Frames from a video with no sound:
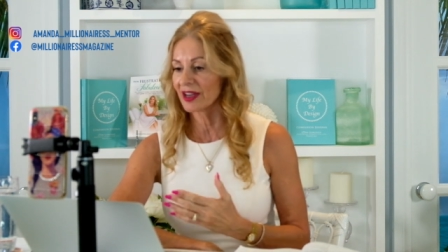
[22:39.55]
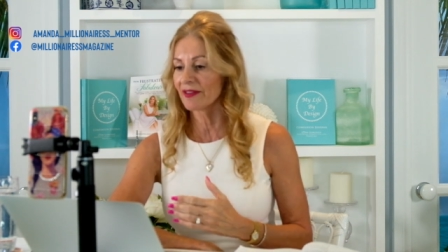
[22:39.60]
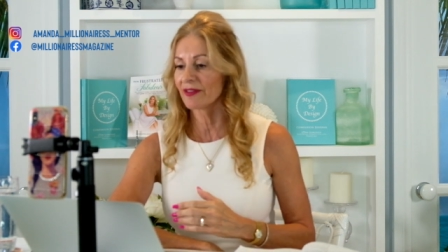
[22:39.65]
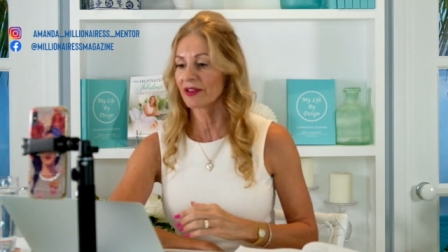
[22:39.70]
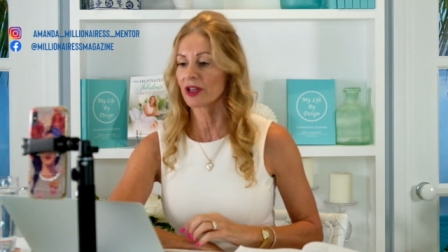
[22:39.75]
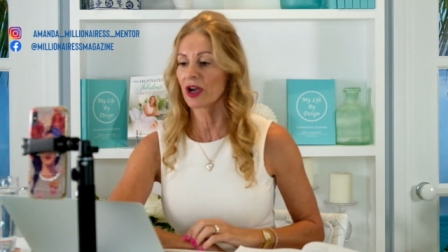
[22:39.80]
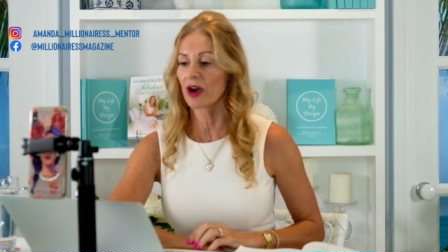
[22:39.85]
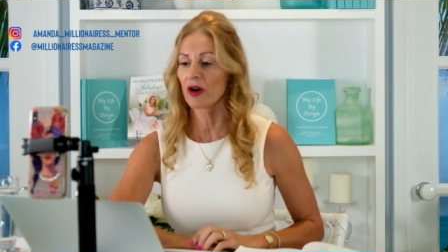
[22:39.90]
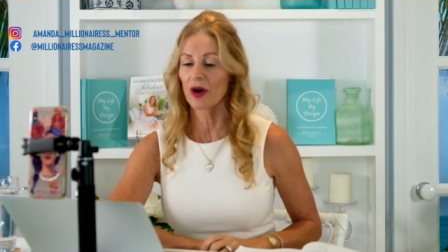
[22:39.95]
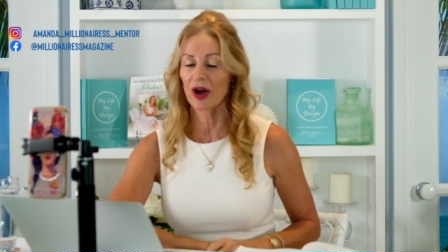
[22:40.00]

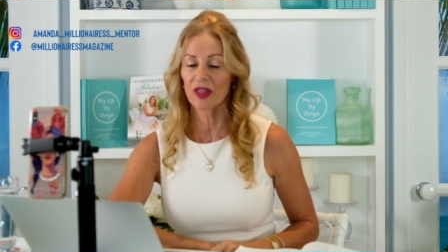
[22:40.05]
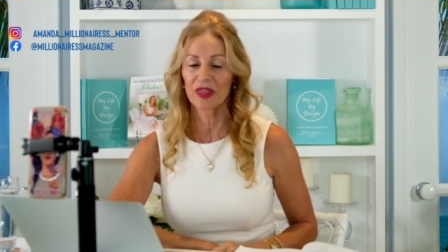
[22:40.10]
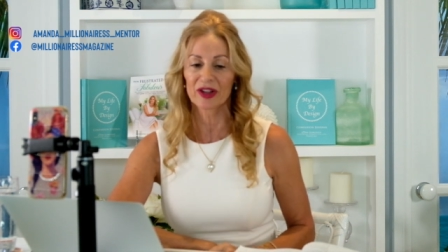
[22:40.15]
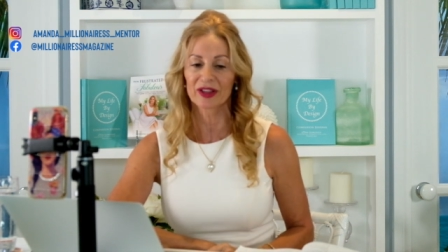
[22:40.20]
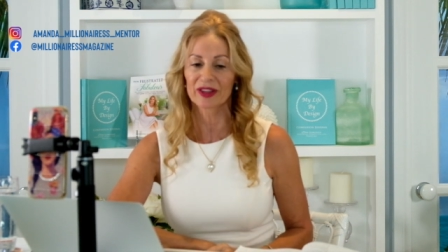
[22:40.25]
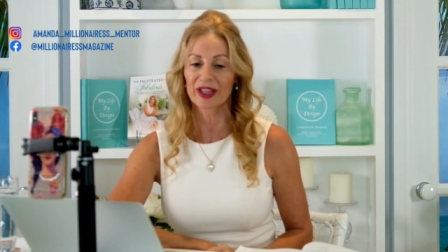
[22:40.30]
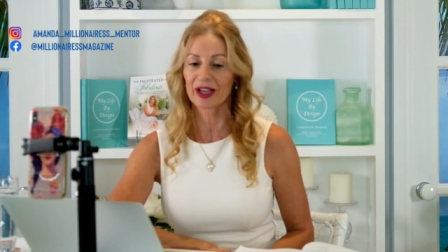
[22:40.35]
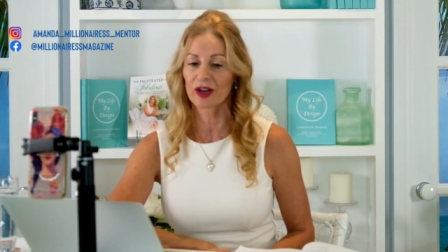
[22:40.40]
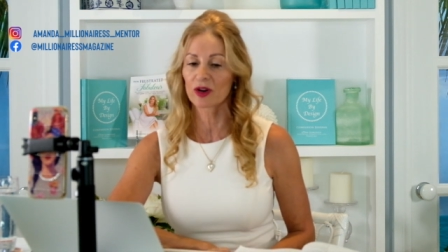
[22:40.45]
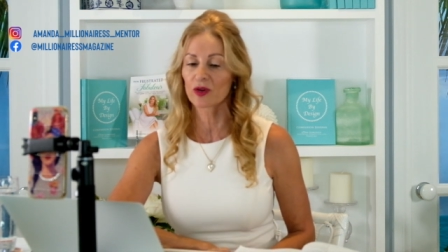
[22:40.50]
even though I
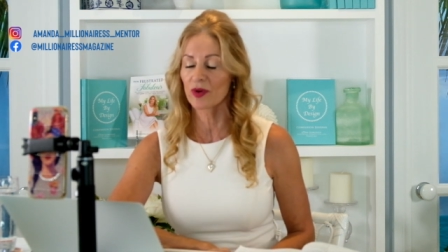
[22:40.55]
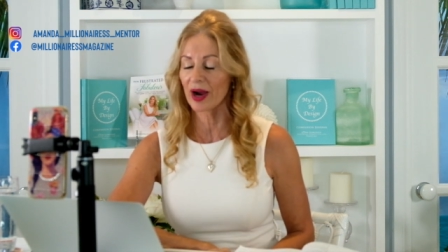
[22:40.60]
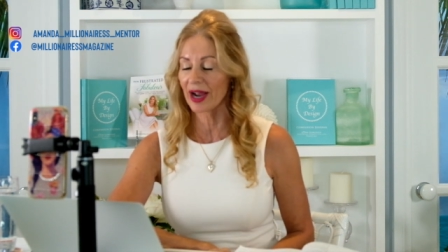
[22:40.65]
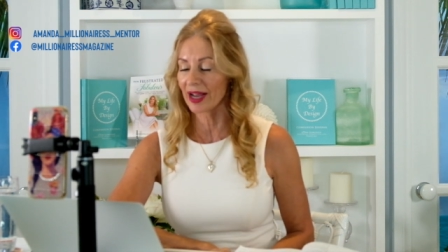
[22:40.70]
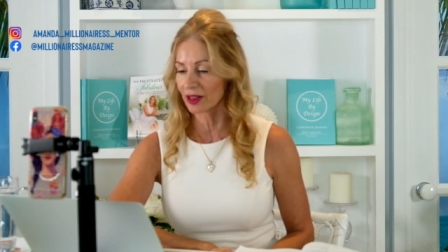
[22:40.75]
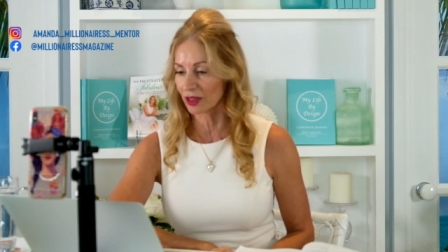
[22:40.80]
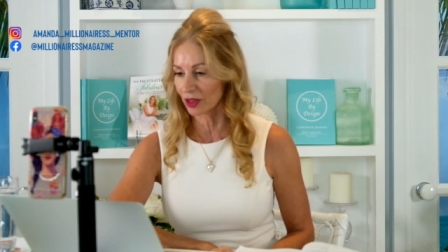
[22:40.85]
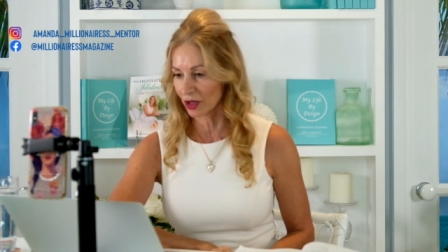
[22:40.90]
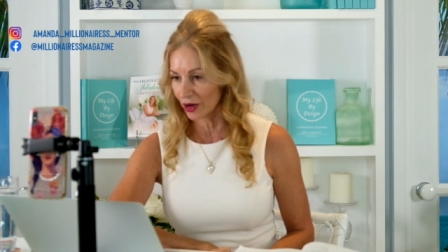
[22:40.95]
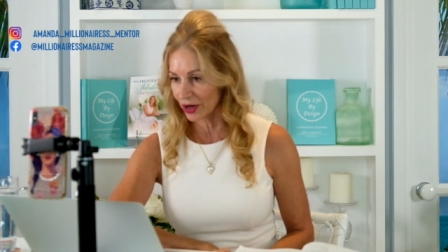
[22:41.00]
think they're
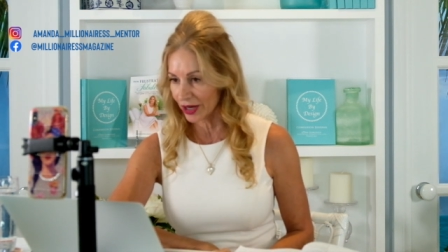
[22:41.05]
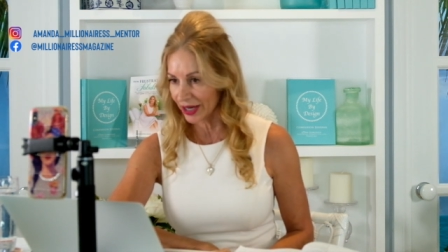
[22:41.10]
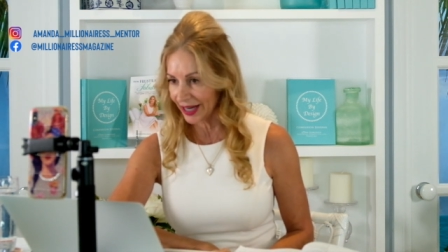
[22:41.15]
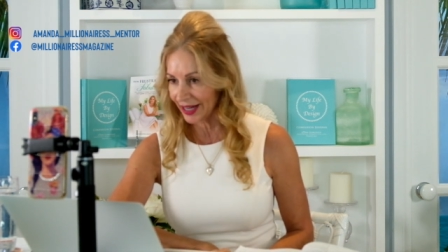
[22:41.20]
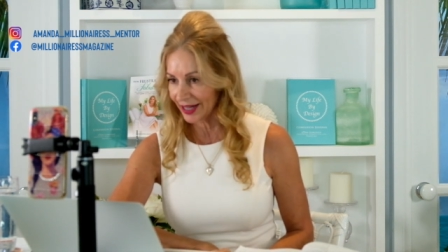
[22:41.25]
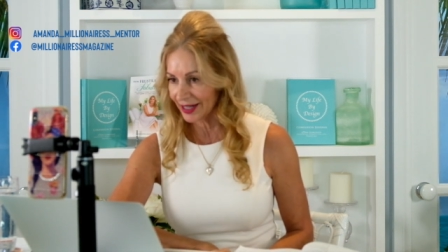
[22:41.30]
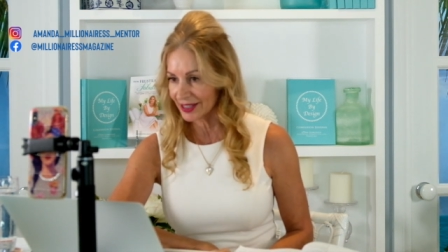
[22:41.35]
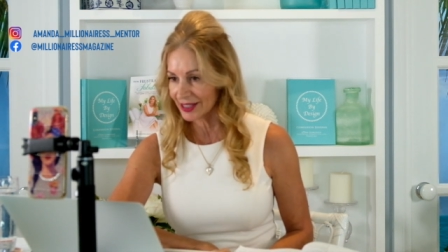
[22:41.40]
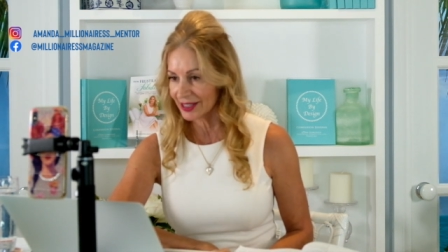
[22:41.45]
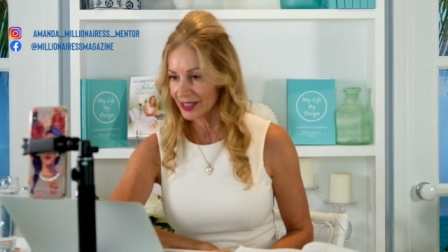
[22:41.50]
great
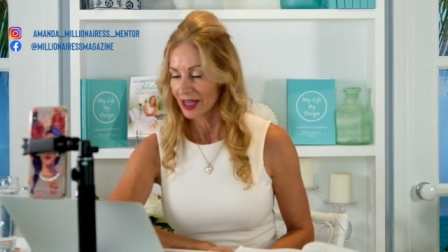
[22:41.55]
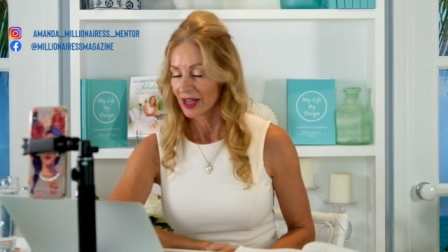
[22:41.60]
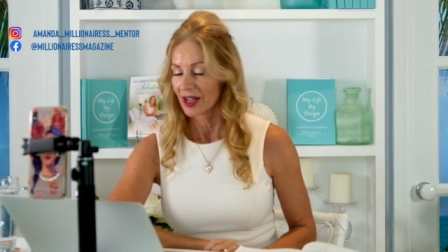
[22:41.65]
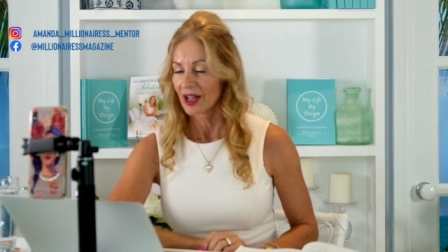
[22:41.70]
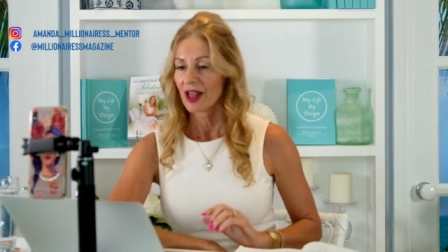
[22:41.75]
learnings,